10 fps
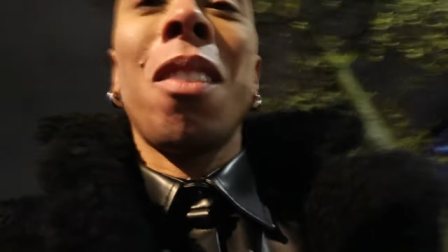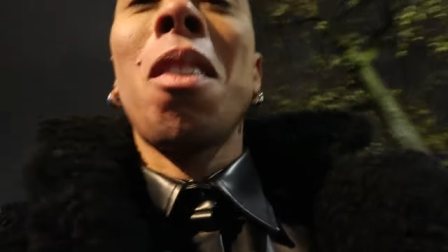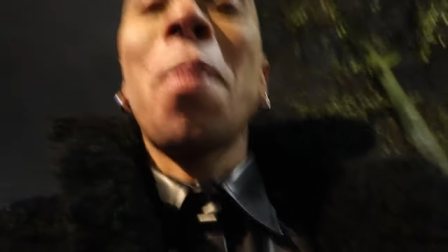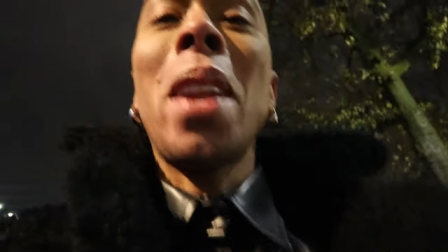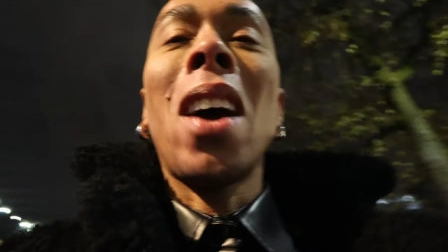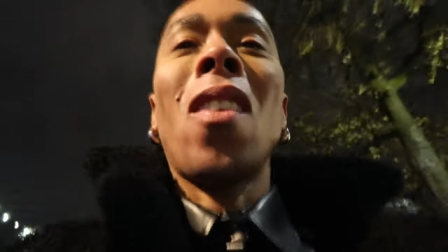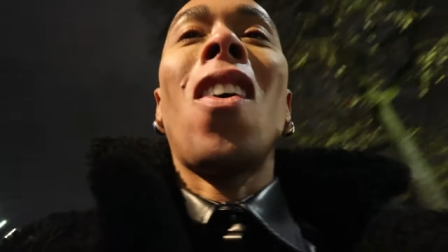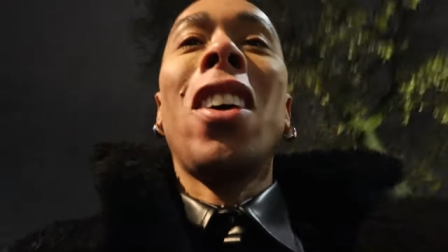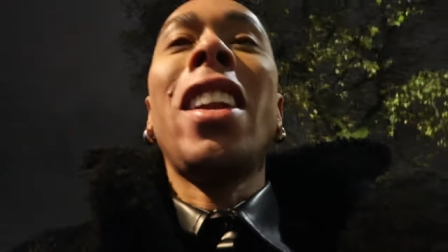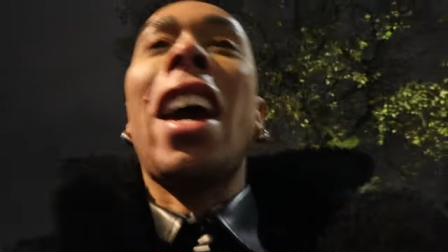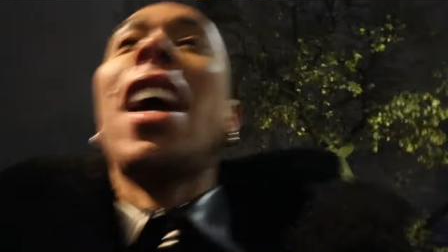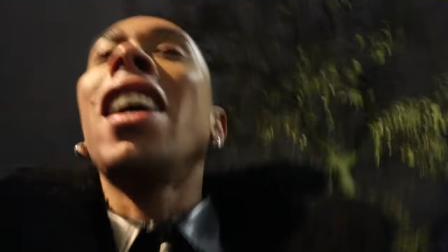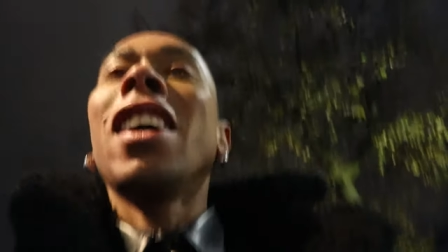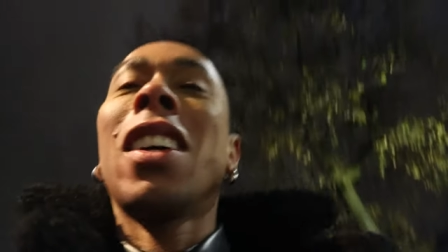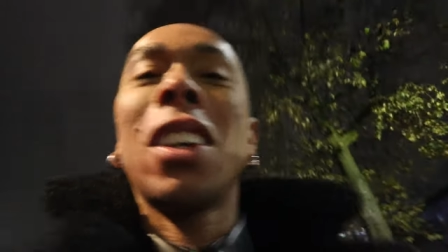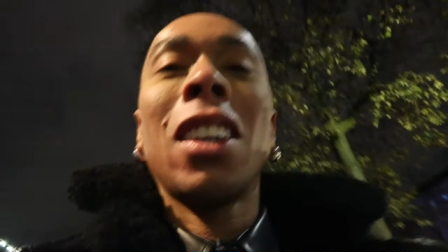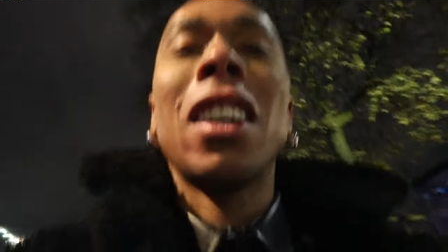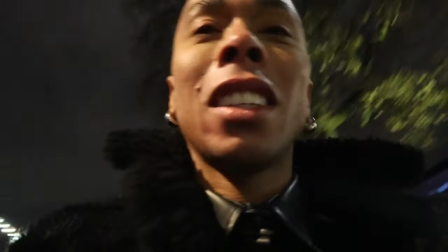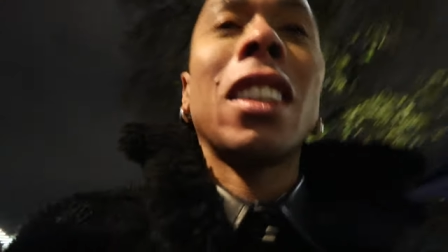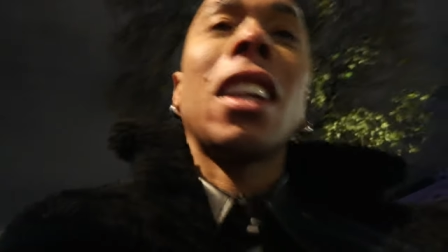We've been out all day.
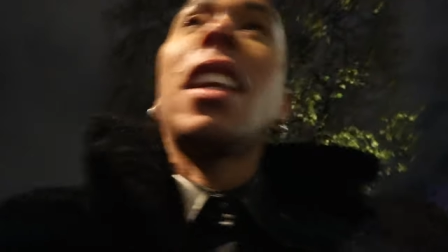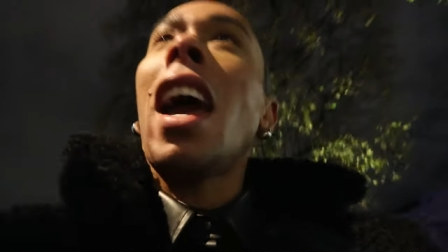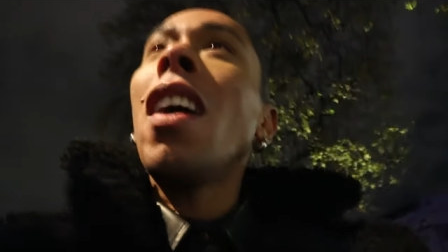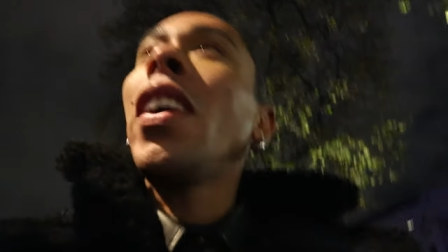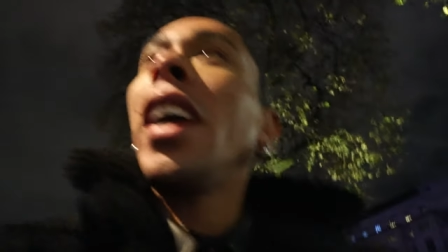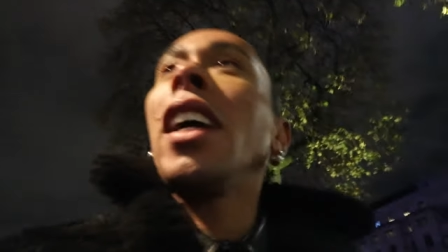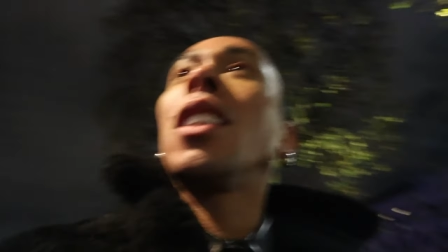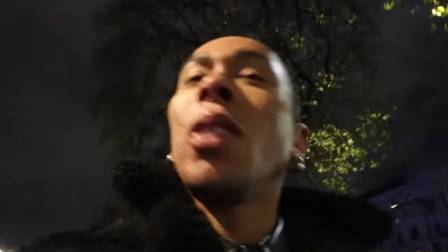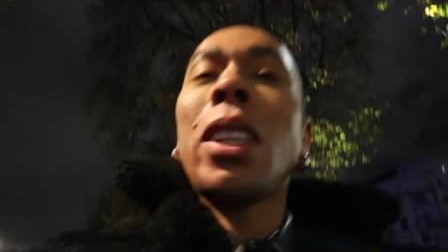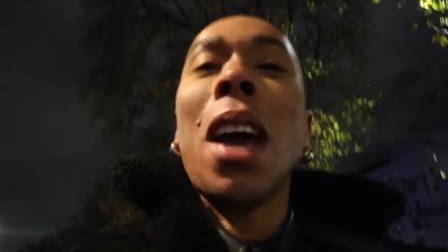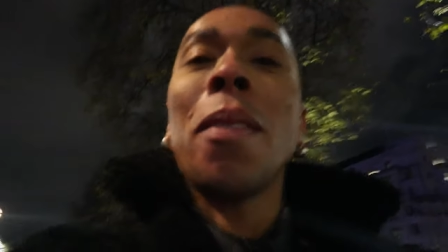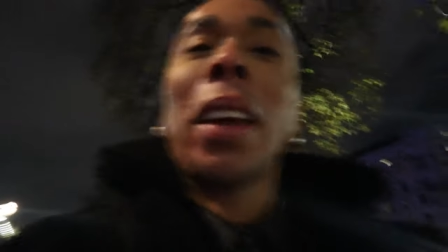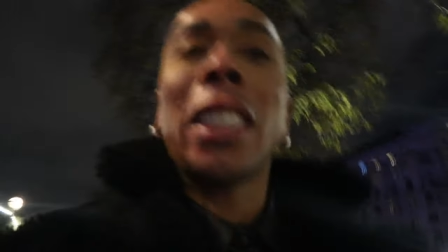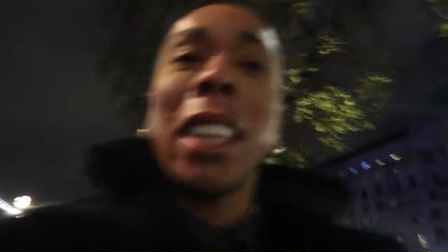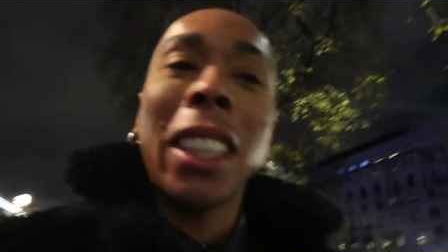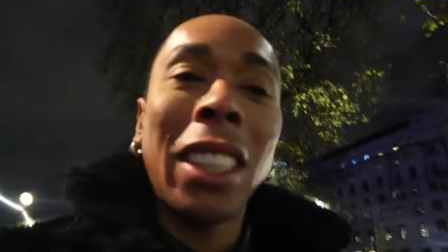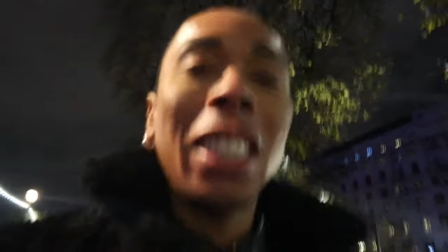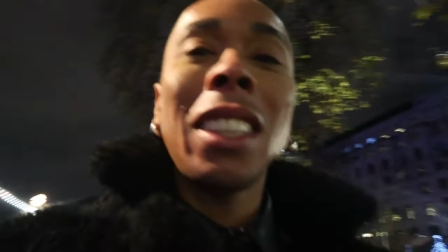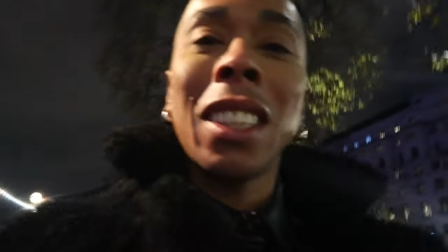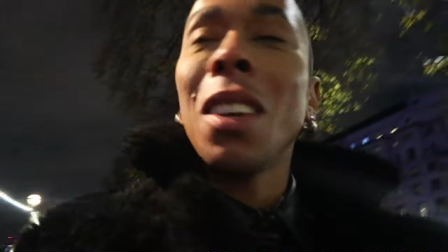Now it is what time? Like
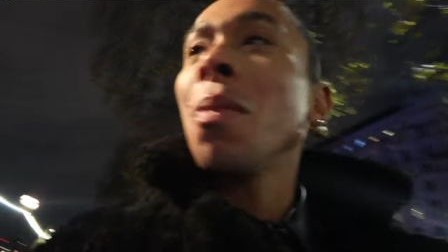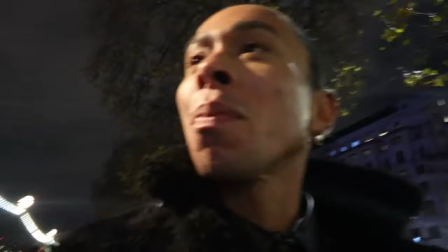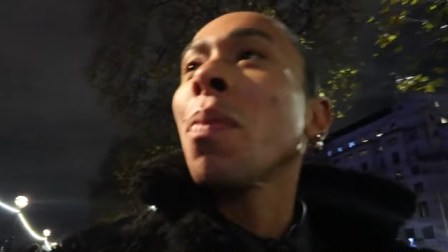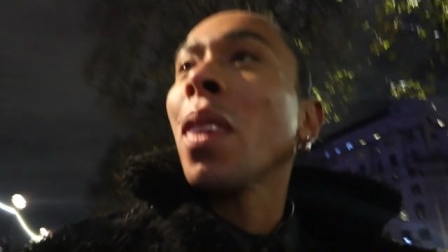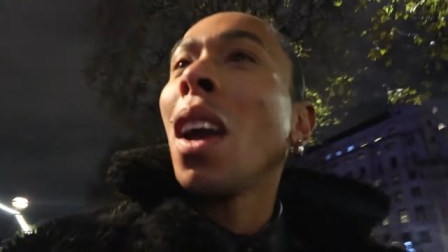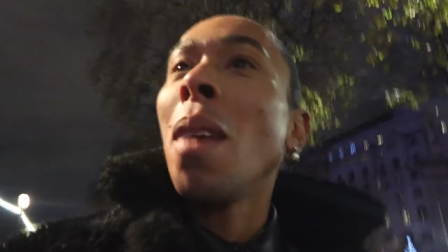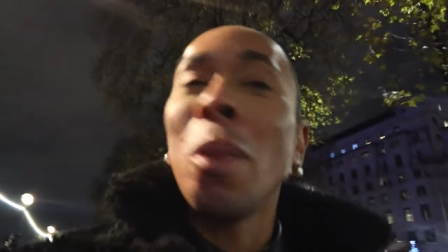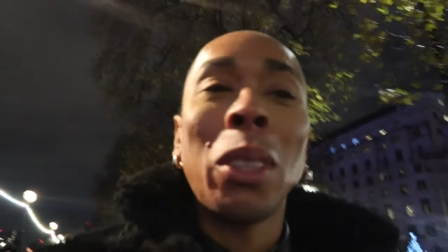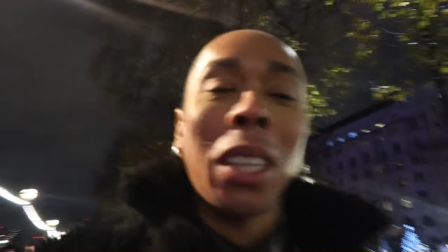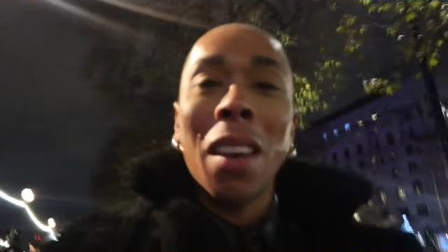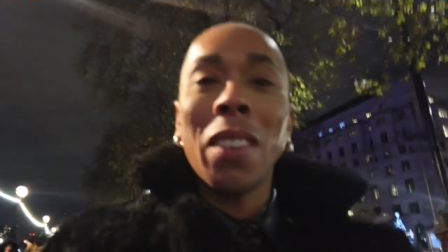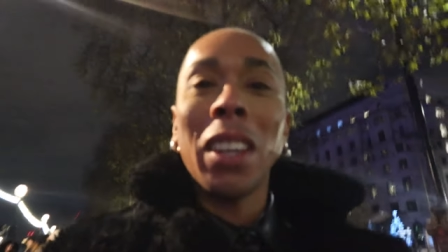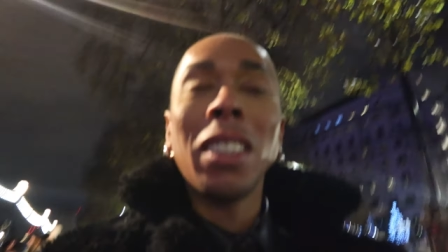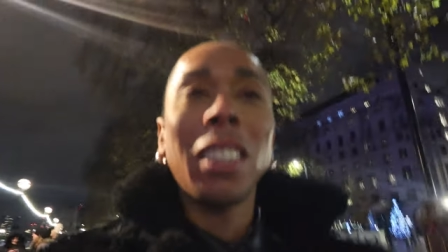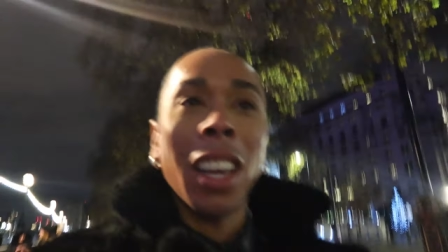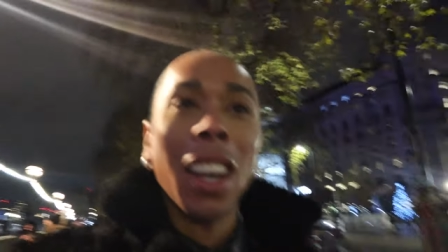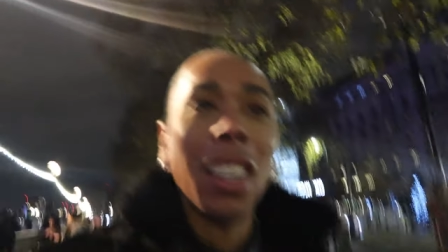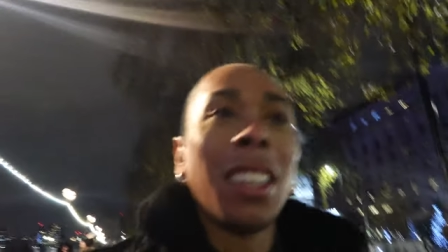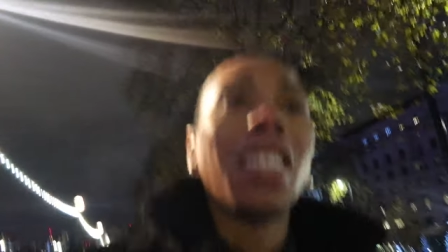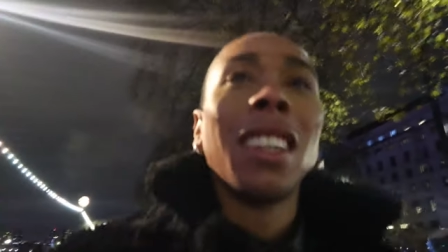sixes? Mm -hmm. Almost seven. Yeah.
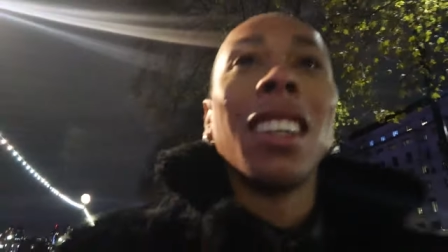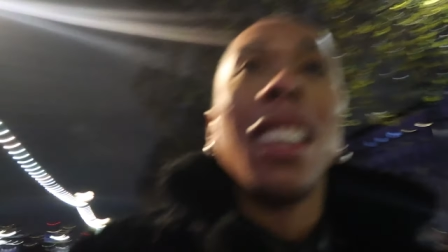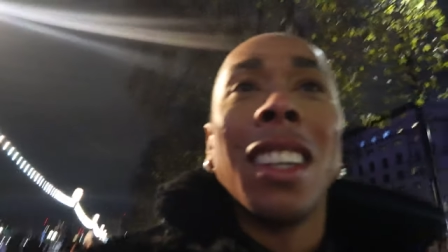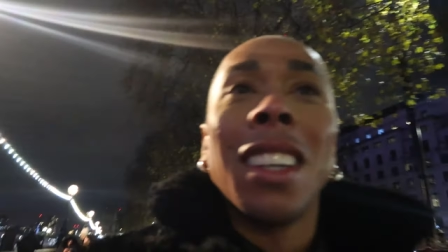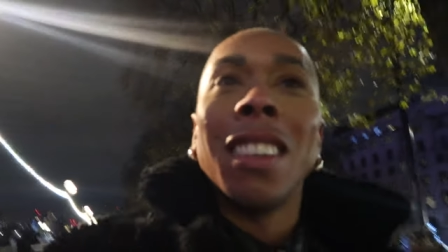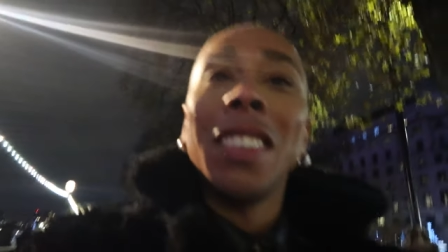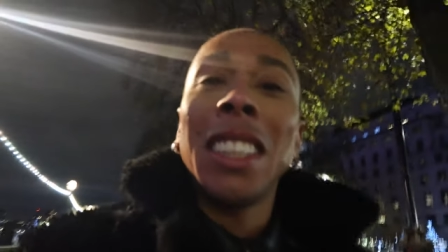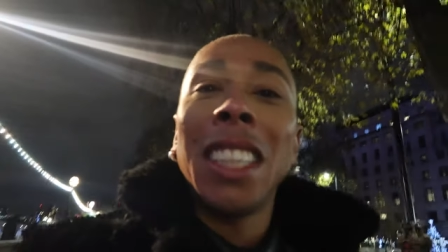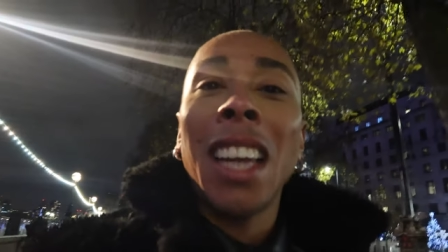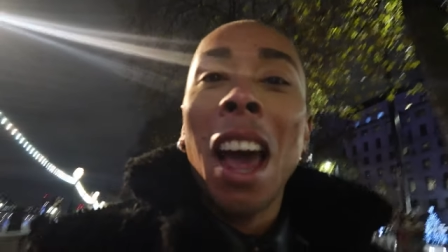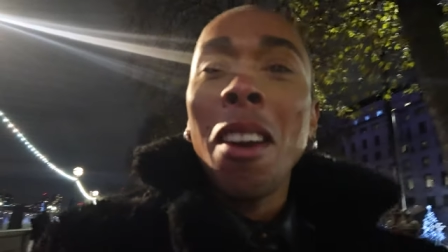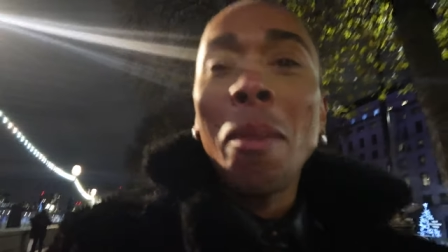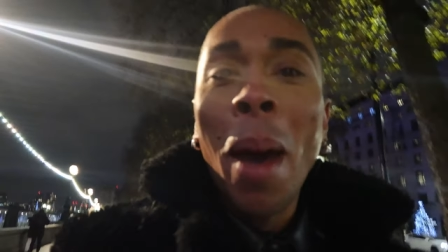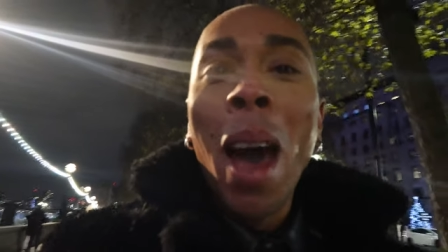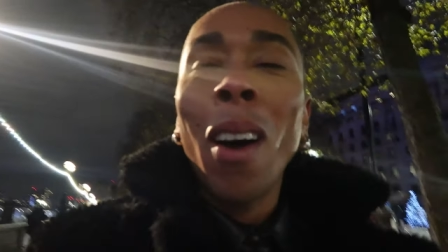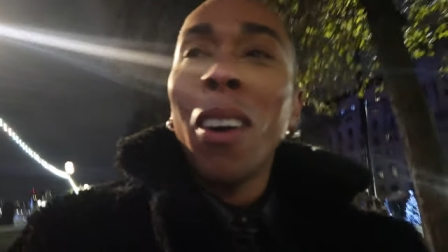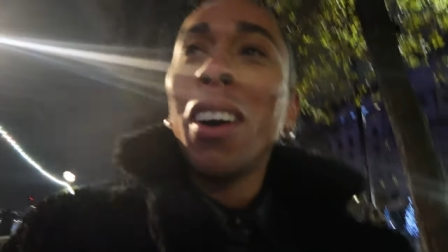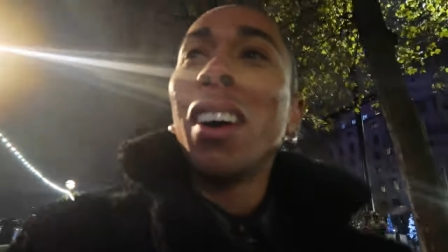We're still out and about.